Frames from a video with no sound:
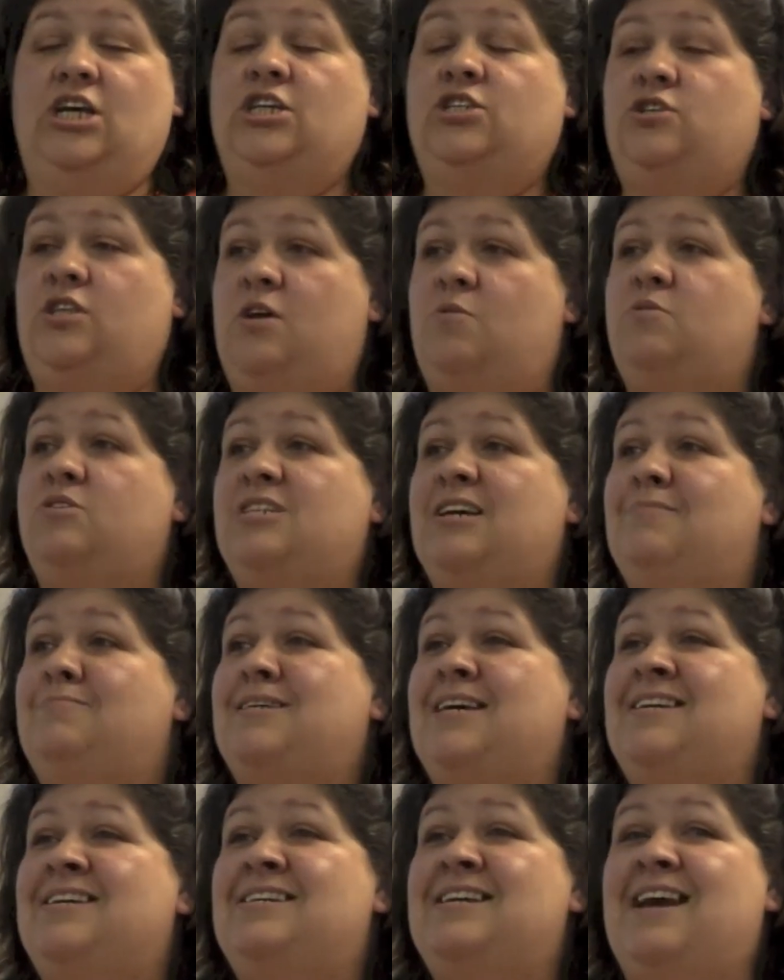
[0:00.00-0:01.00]
So there were times
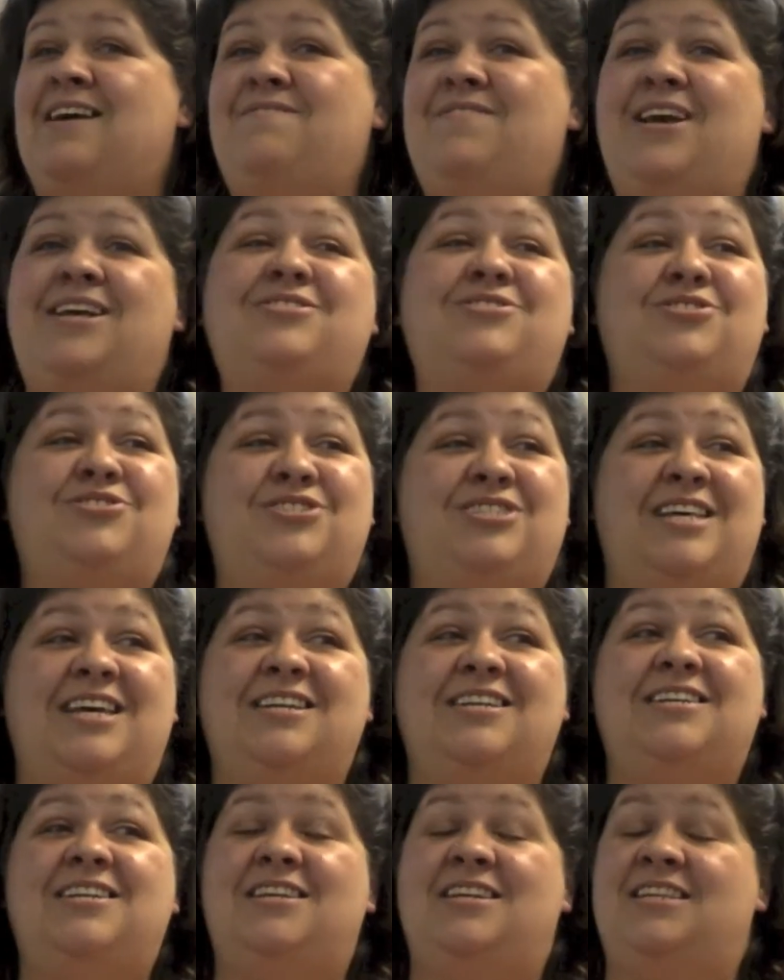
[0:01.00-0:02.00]
I didn't have answers
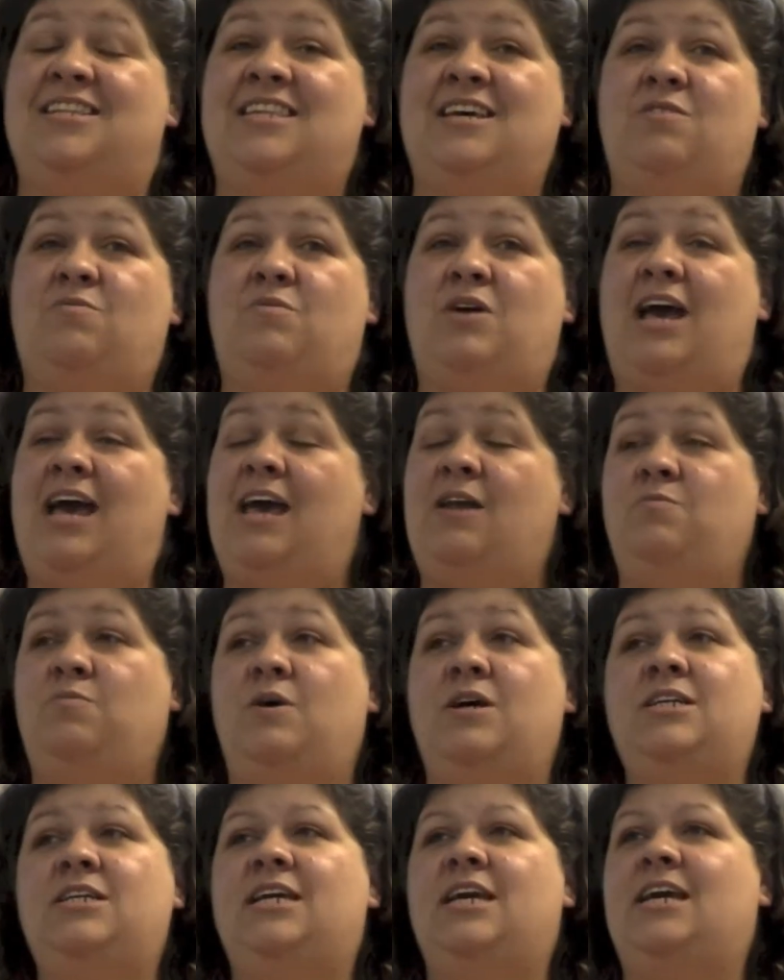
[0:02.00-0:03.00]
that I had
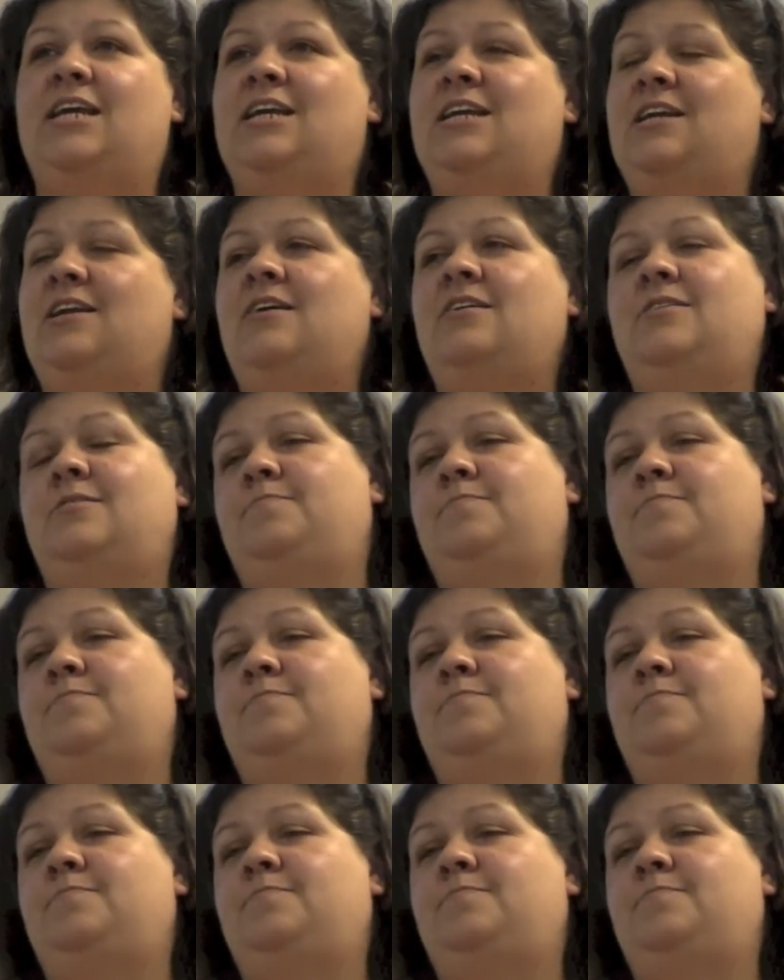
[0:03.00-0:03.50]
one kid, and